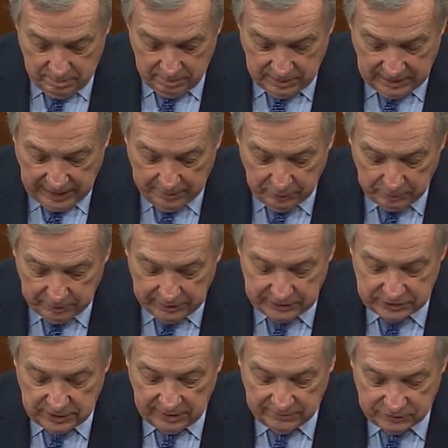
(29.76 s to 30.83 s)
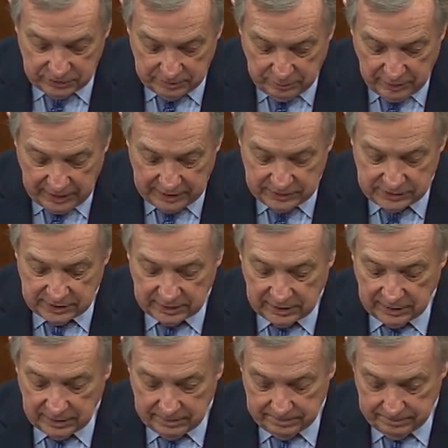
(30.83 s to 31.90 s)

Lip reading: Capitol Police Officer Brian Sicknick